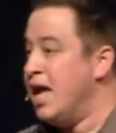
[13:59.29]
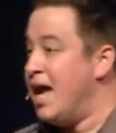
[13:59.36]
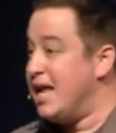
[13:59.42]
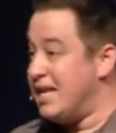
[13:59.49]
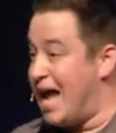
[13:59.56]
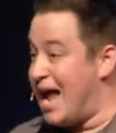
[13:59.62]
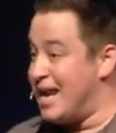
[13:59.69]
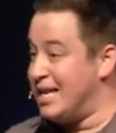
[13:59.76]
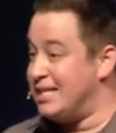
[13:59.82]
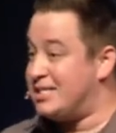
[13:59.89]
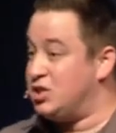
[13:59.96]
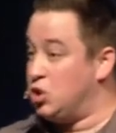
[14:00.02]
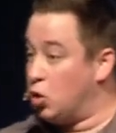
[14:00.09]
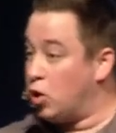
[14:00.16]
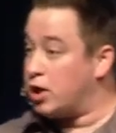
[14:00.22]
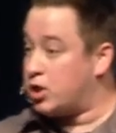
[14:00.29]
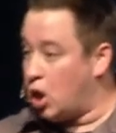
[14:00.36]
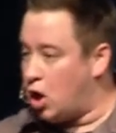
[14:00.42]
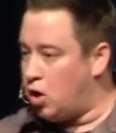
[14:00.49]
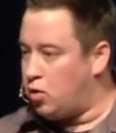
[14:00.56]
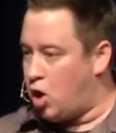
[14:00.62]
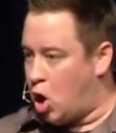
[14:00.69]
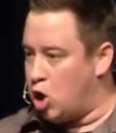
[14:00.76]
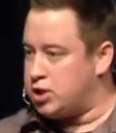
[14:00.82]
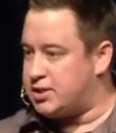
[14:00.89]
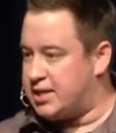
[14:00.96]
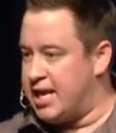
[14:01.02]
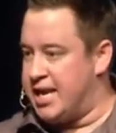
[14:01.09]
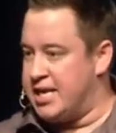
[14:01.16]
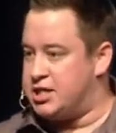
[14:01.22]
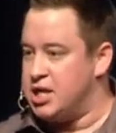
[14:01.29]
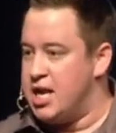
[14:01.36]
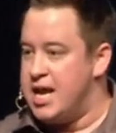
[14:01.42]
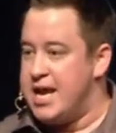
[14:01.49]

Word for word: And that is your goal on stage